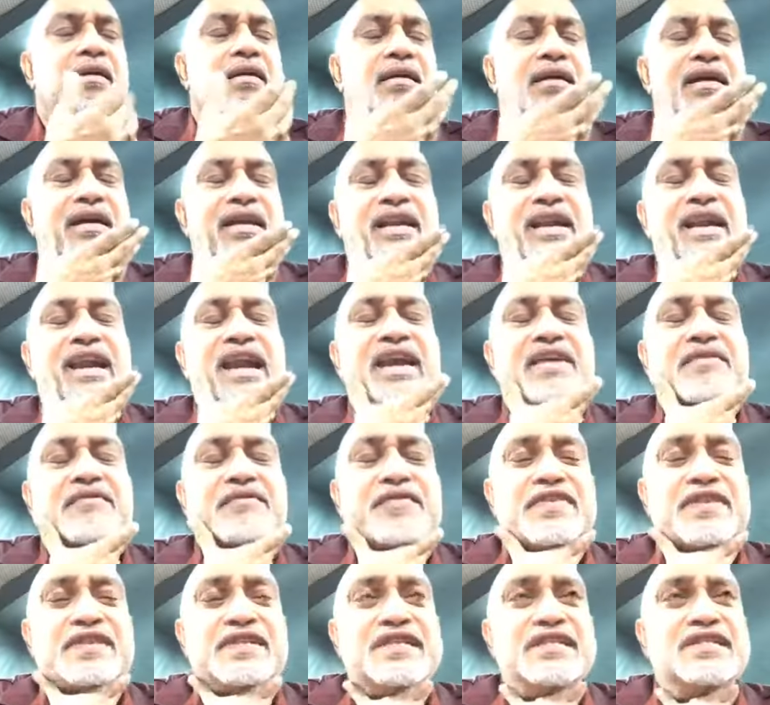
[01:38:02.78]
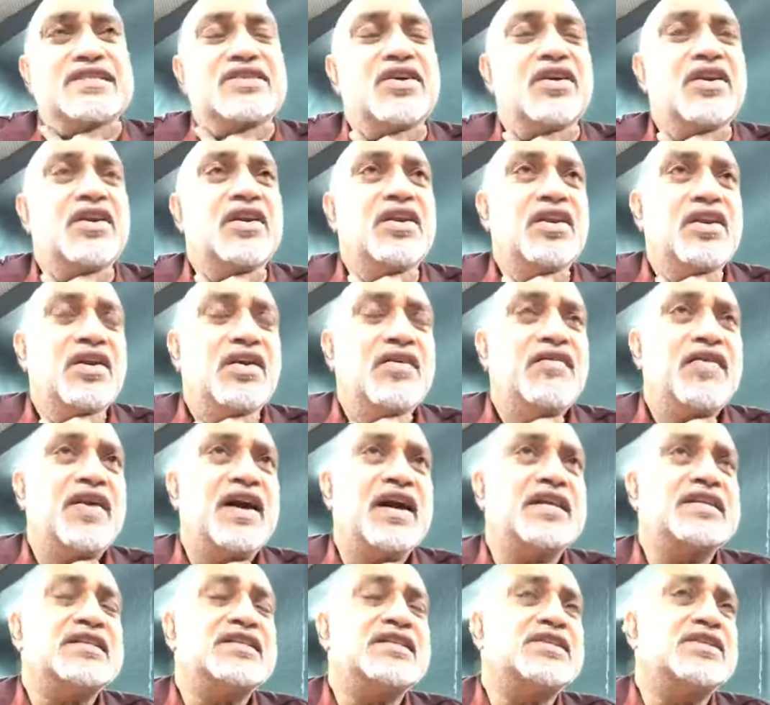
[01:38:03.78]
The emphasis on love
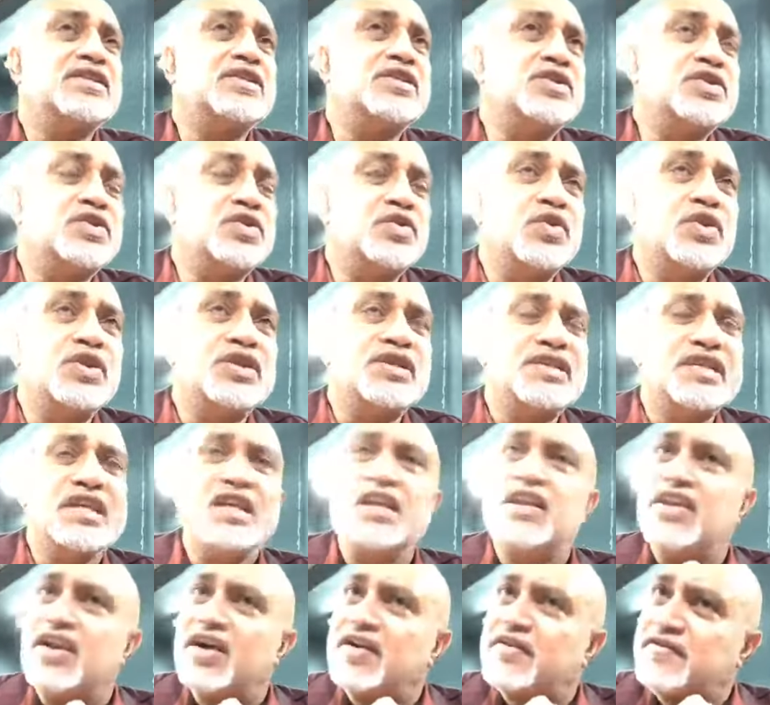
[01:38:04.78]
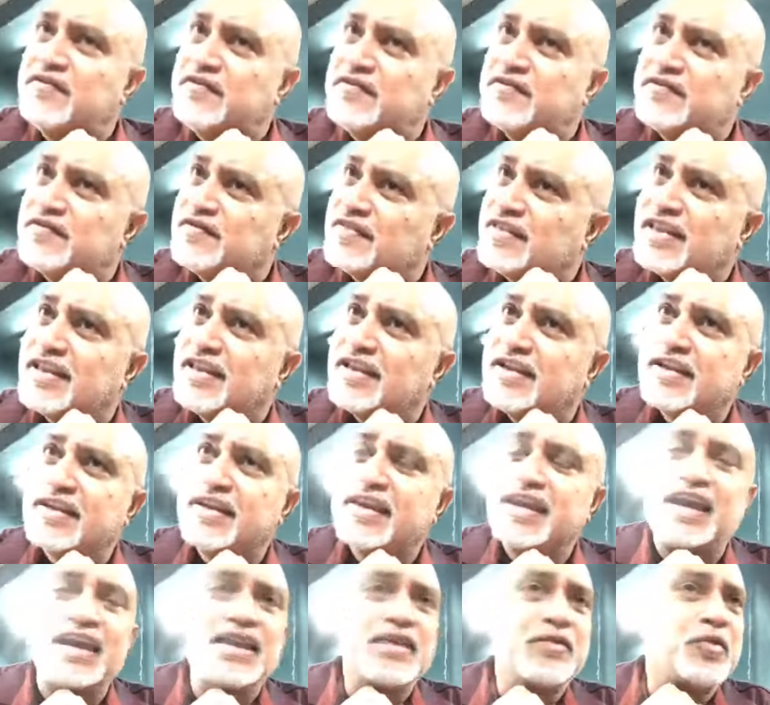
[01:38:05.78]
has to do, you see, love,
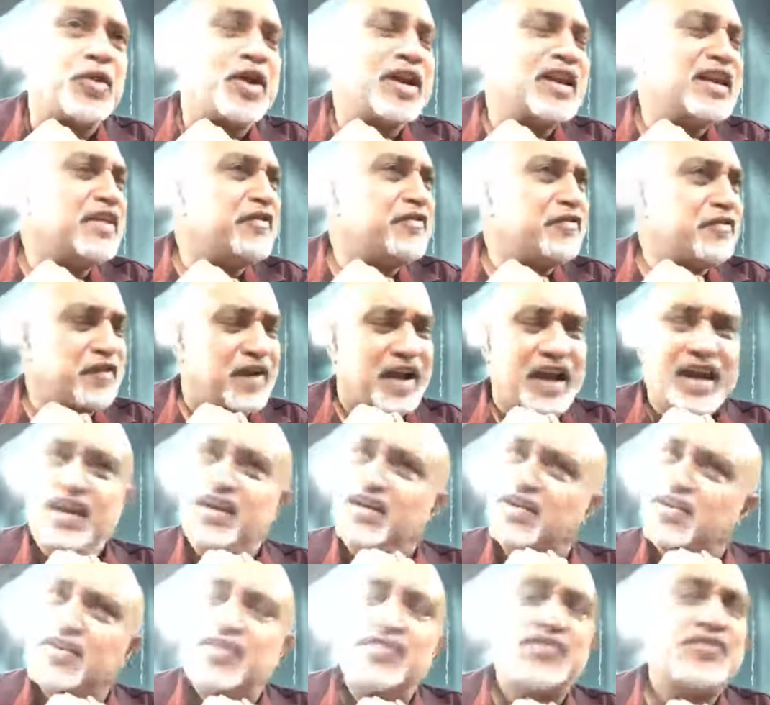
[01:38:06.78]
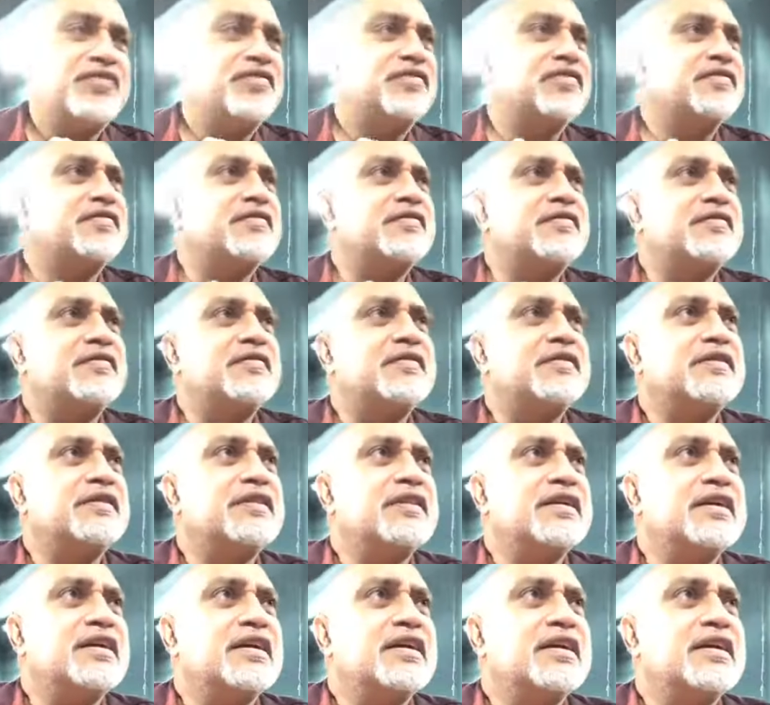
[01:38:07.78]
can one define love?
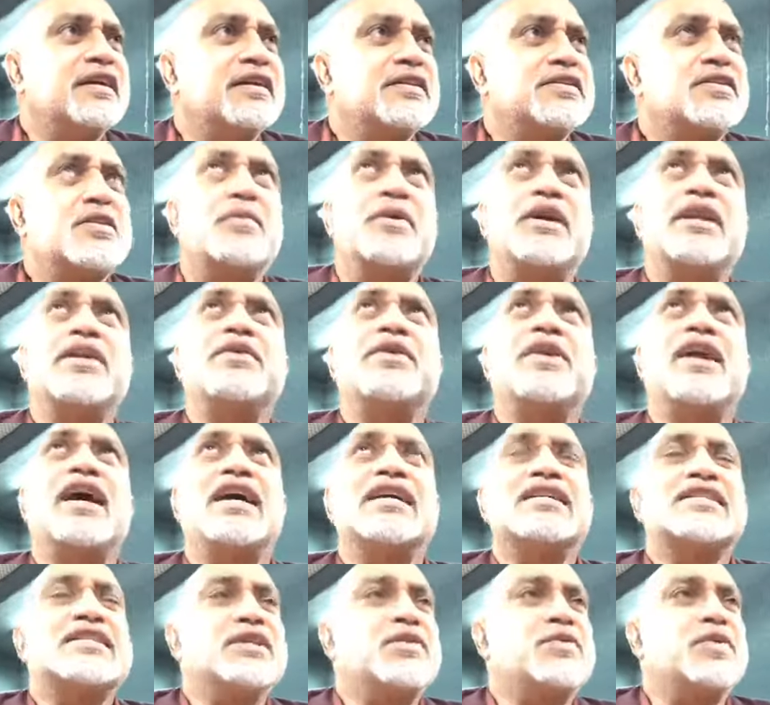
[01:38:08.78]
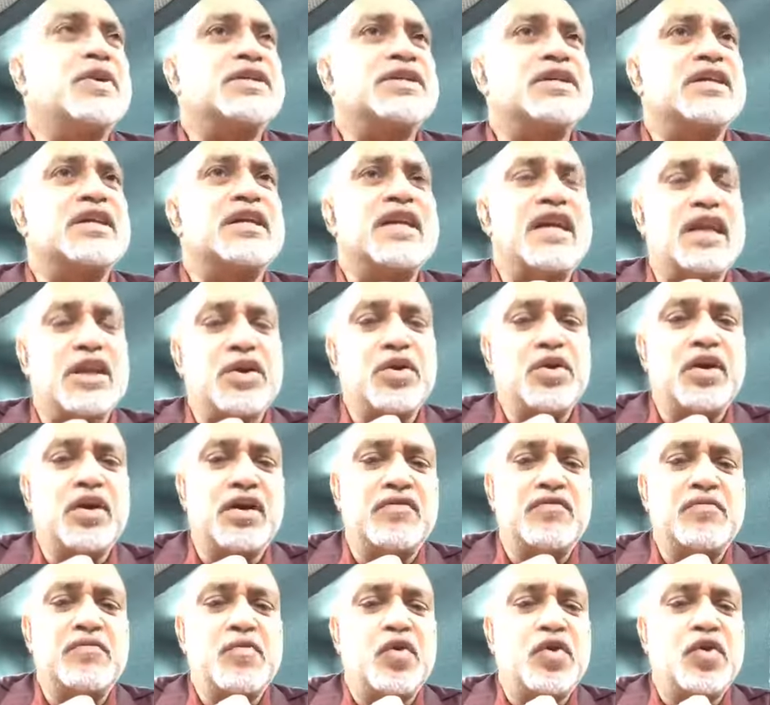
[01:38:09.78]
Somebody will ask the question, can you love
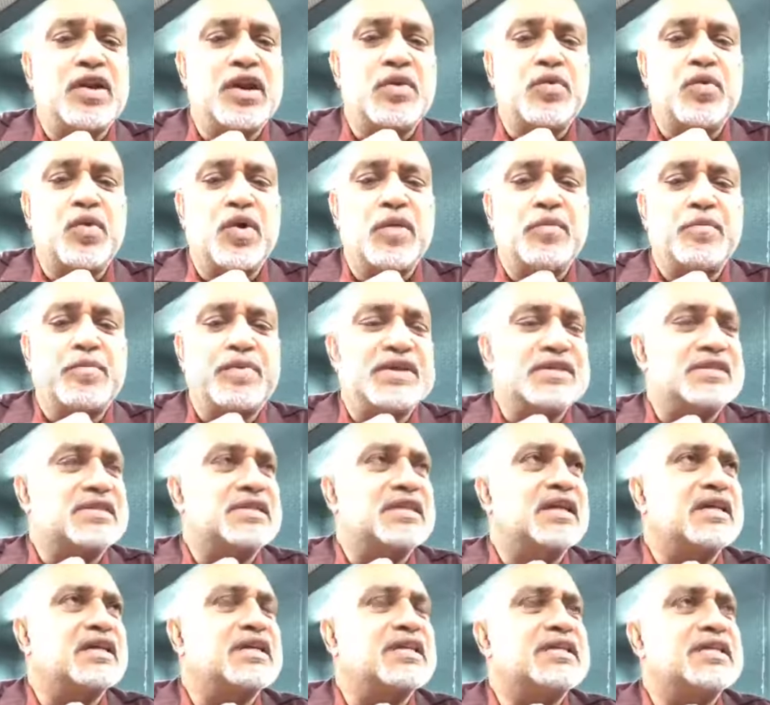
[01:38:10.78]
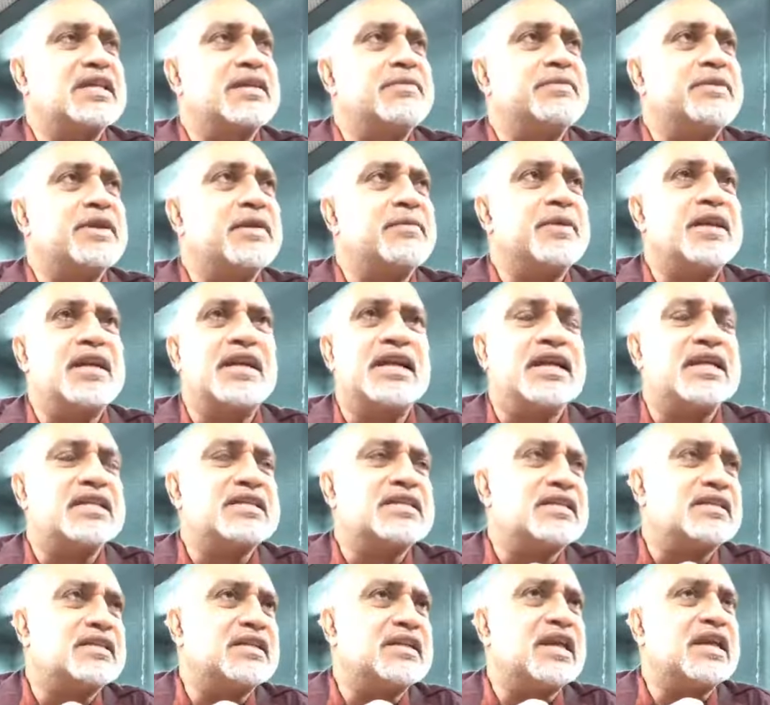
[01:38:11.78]
more than one person at the same time? And the answer
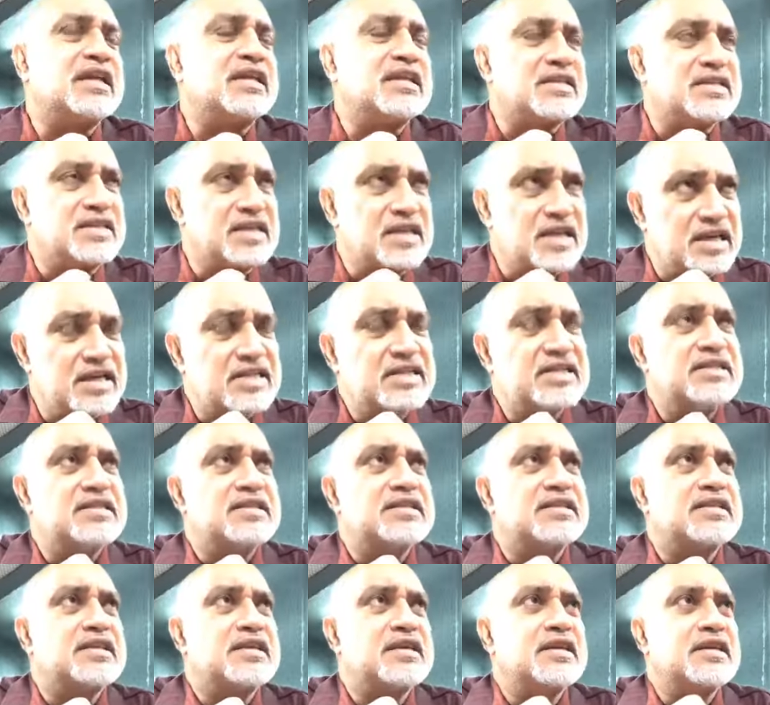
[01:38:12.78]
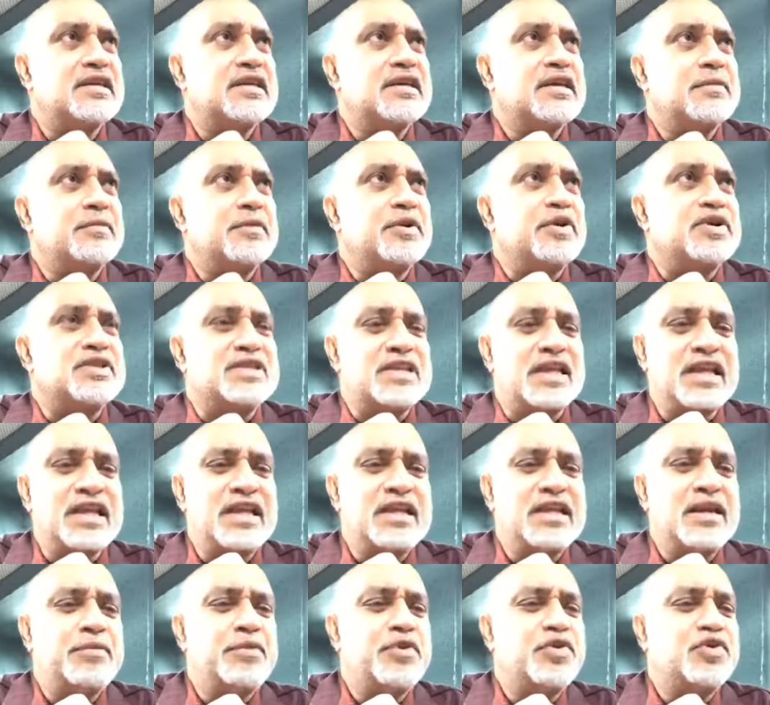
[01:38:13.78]
to that is yes. Because
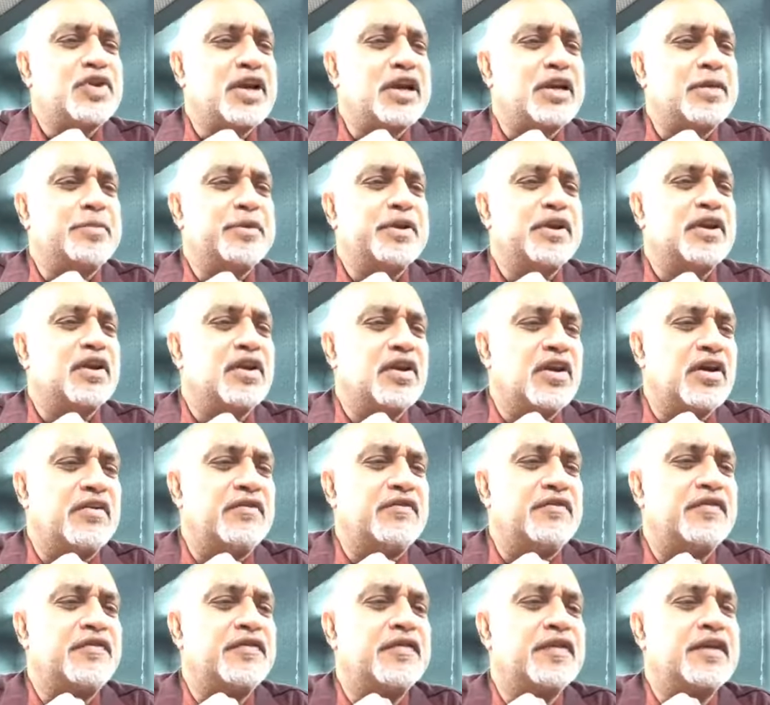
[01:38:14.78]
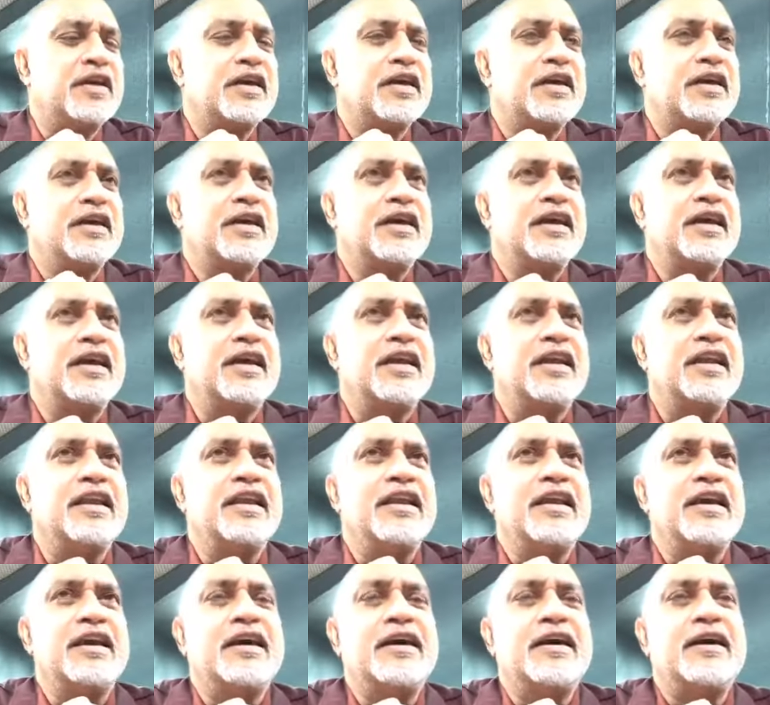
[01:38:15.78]
anytime you try to put love in
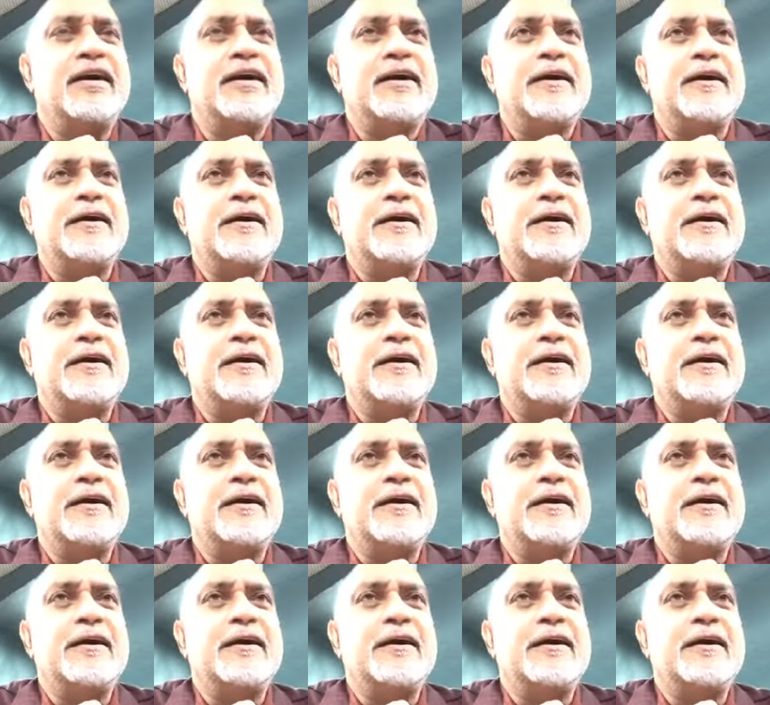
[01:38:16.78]
a